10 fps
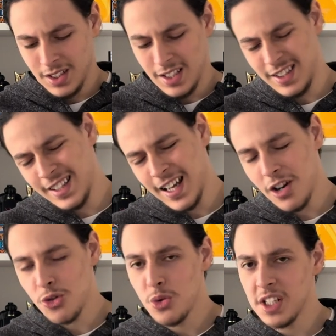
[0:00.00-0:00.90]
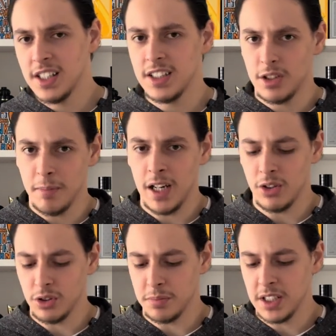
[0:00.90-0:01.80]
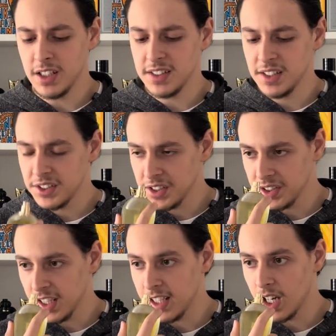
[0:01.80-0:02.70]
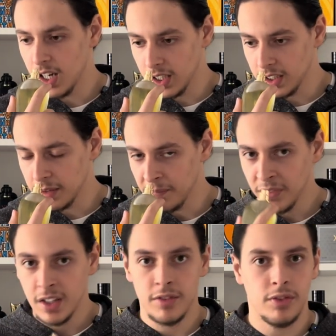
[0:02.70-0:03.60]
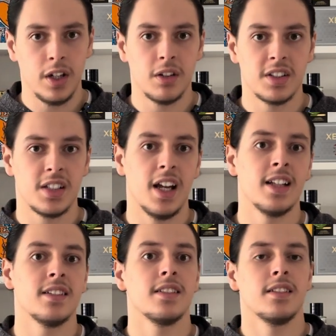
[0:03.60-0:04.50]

Not really to my nose, because this is a honey fragrance. And